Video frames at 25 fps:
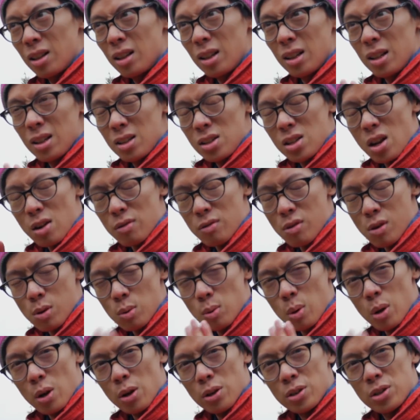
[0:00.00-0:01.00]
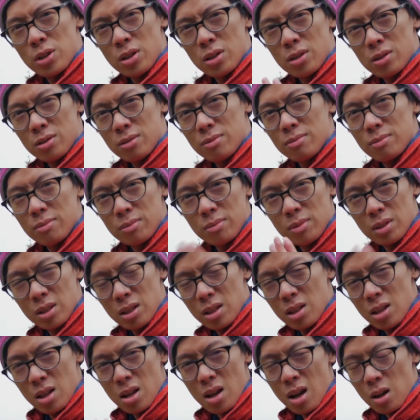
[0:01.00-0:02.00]
Is that a real word?
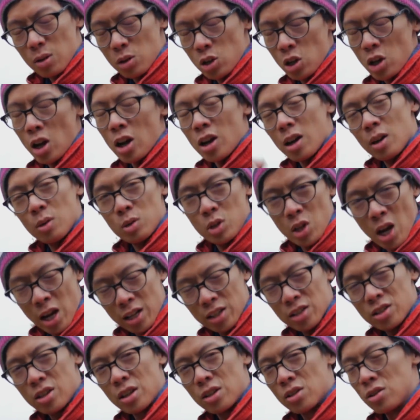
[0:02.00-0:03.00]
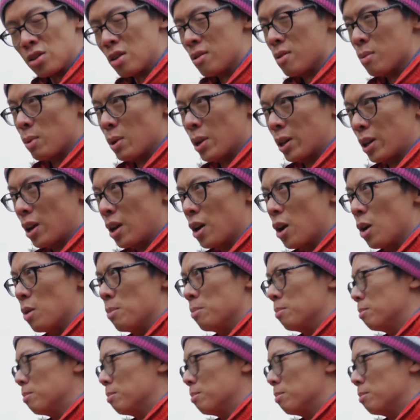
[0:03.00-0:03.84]
I'll check the dictionary when I get home.